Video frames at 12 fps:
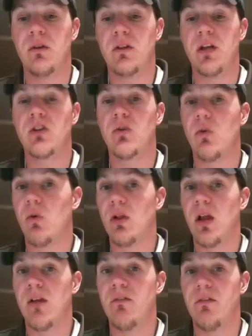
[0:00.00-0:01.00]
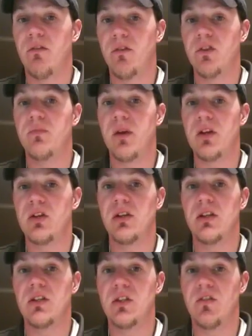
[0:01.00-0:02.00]
Dr. Orloff, the foot
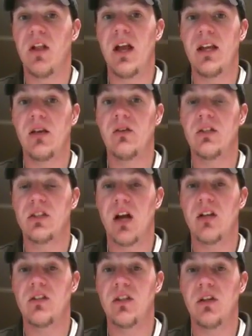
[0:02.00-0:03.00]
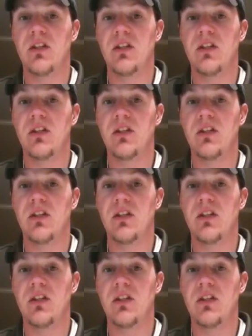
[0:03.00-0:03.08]
specialist, is flying down to Scottsdale.